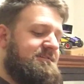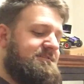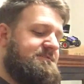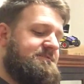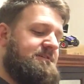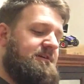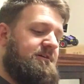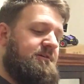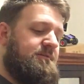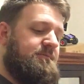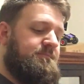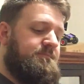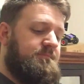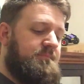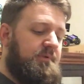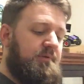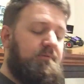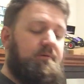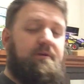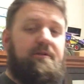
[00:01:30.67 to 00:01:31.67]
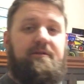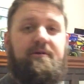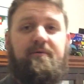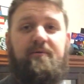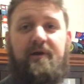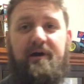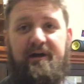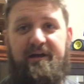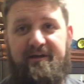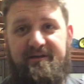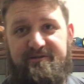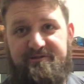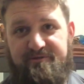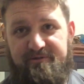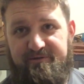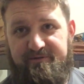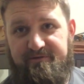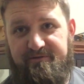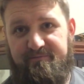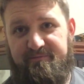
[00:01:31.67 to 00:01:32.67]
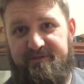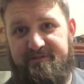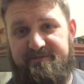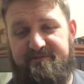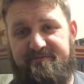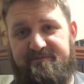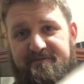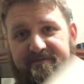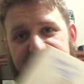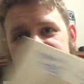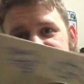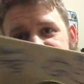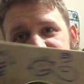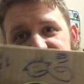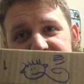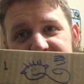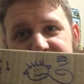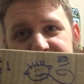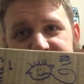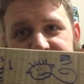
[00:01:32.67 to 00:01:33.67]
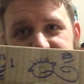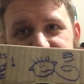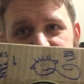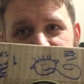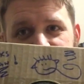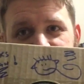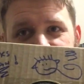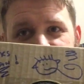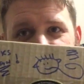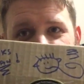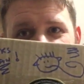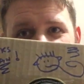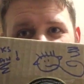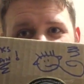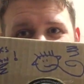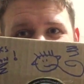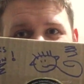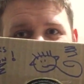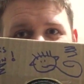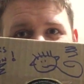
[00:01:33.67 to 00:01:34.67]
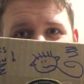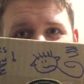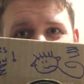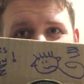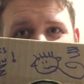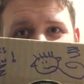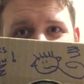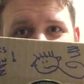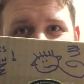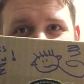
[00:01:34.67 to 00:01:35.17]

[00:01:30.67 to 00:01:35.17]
So, you want to know why I enjoy doing business with Steve? Things like that.